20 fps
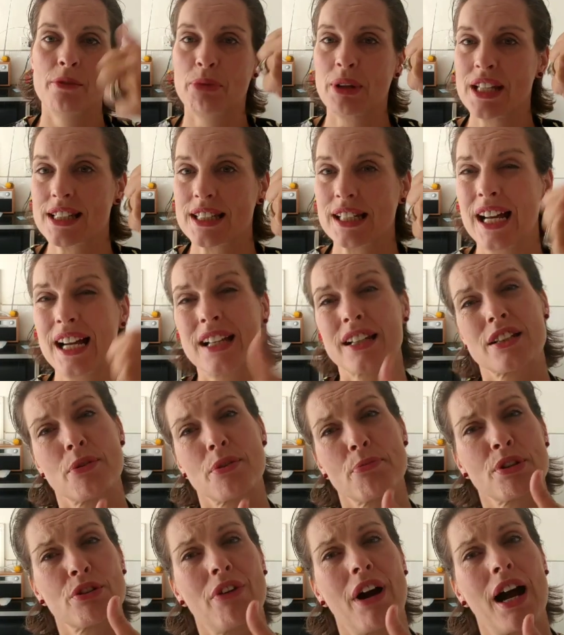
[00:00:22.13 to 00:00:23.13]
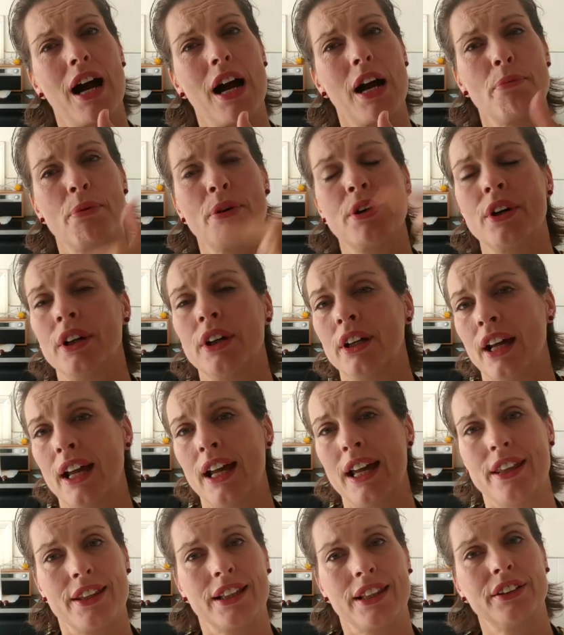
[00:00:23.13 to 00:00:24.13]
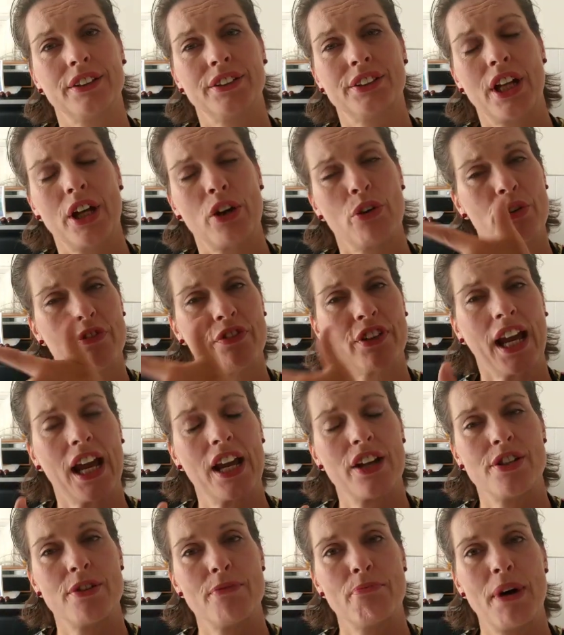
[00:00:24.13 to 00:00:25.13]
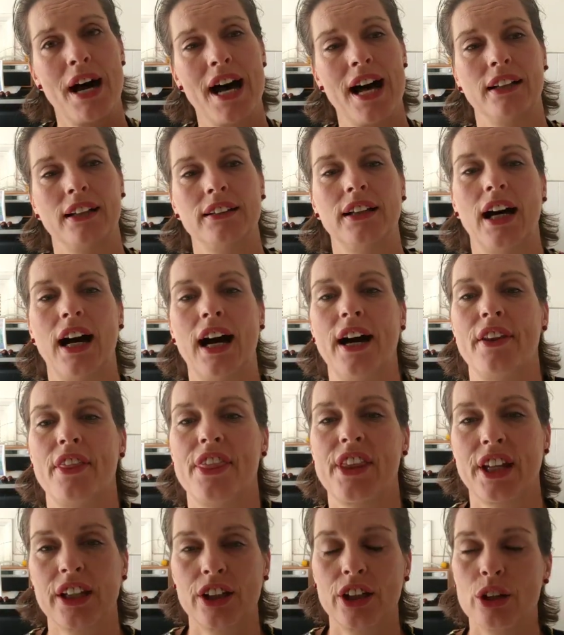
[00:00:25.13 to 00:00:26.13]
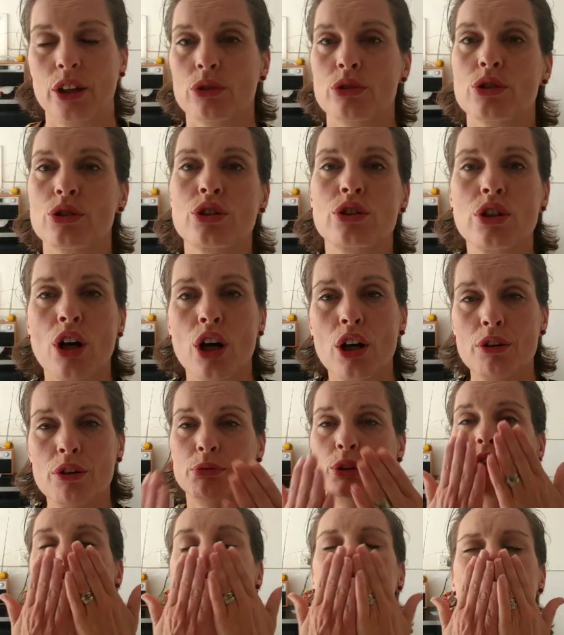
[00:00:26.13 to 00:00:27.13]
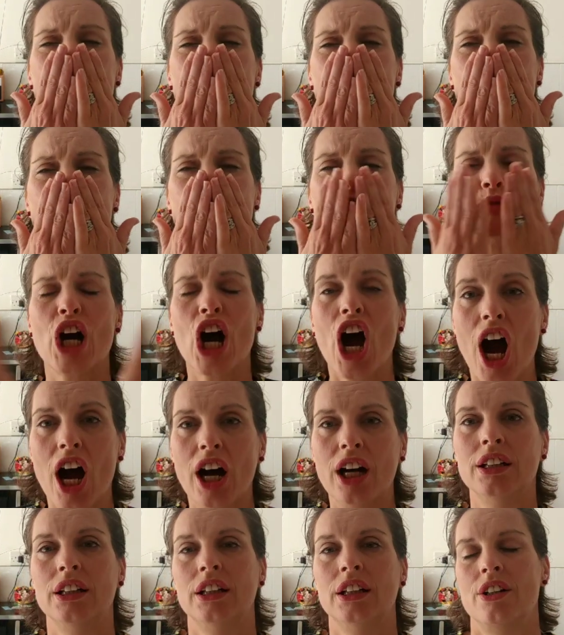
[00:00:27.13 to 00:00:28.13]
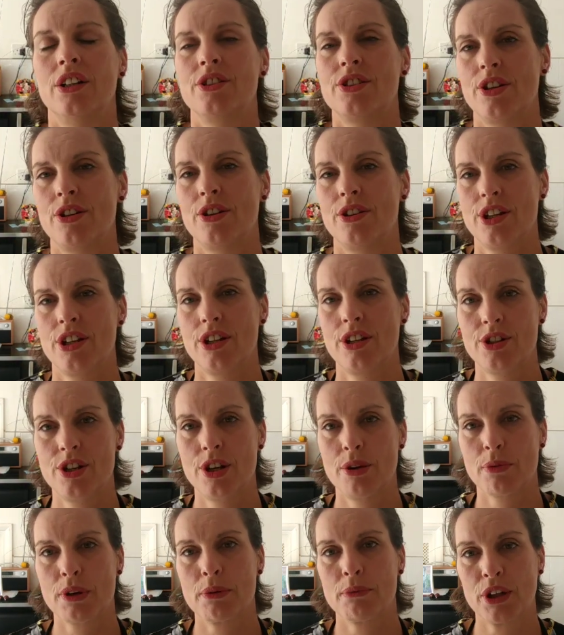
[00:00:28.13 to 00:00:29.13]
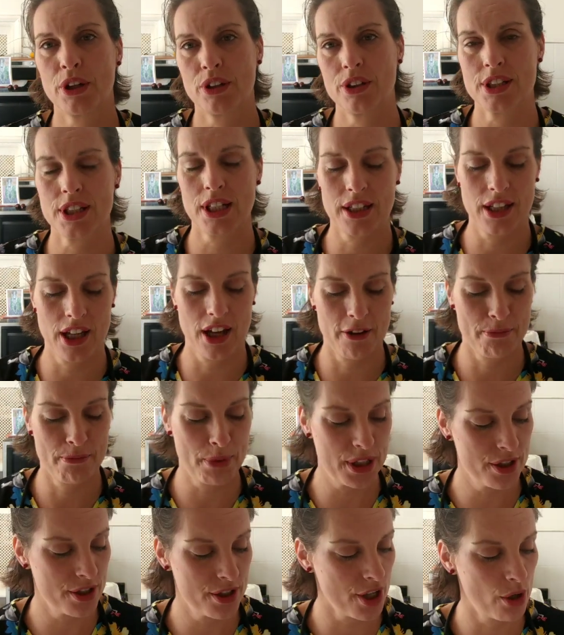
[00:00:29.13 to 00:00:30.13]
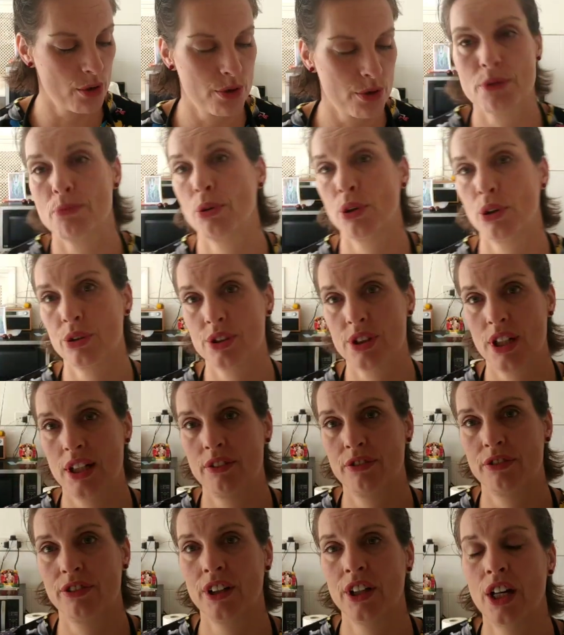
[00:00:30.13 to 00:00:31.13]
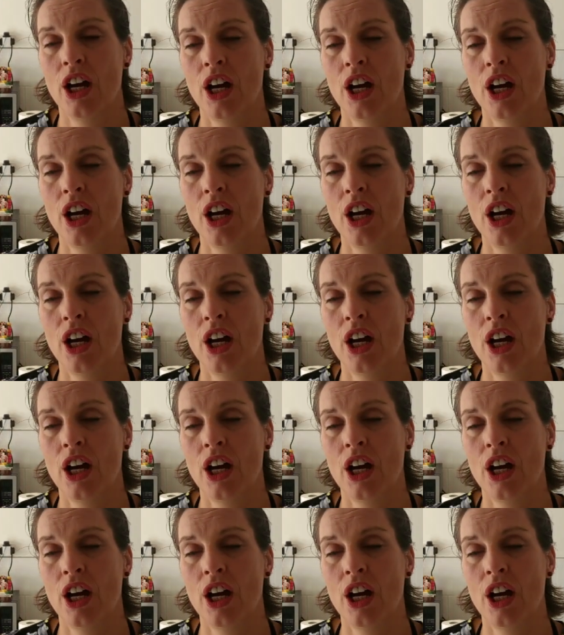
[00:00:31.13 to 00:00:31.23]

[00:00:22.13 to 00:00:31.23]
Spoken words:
Please like, subscribe, hit the little notification bell, and thank you so much to the YouTube community that have been so supportive